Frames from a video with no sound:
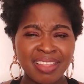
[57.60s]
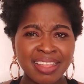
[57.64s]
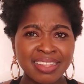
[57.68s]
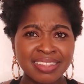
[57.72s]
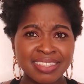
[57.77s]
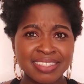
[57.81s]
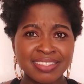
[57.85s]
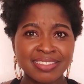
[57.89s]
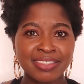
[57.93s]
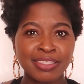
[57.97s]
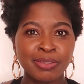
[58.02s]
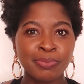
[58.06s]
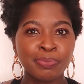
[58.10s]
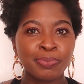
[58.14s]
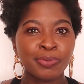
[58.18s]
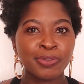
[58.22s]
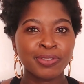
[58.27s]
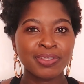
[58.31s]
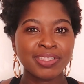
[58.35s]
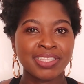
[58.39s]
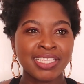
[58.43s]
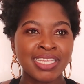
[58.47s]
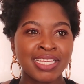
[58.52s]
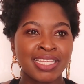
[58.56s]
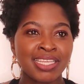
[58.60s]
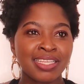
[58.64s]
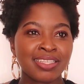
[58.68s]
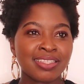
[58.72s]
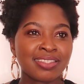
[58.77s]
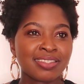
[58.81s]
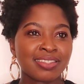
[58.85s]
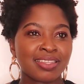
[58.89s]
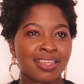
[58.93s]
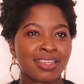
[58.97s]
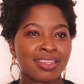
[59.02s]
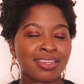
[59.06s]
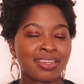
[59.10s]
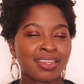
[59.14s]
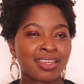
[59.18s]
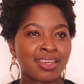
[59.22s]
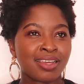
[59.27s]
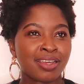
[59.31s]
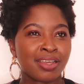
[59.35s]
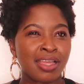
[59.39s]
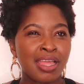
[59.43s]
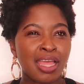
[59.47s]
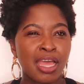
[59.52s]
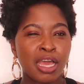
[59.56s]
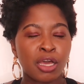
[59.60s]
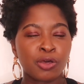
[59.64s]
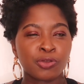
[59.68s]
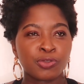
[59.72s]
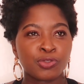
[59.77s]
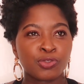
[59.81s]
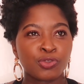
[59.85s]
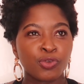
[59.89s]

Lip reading: the simple things, and I was